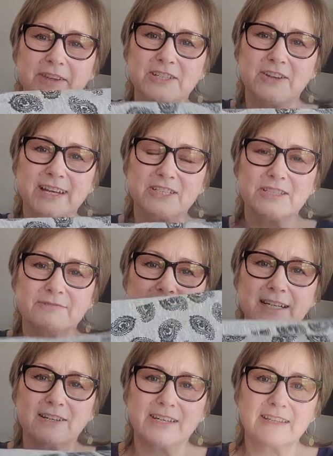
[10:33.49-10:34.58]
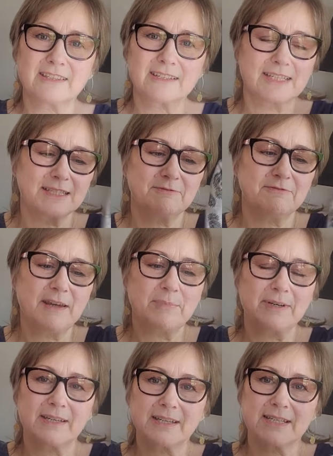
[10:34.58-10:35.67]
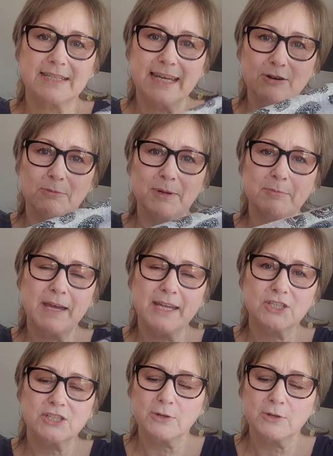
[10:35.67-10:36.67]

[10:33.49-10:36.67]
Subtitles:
I don't actually really like this fabric terribly much,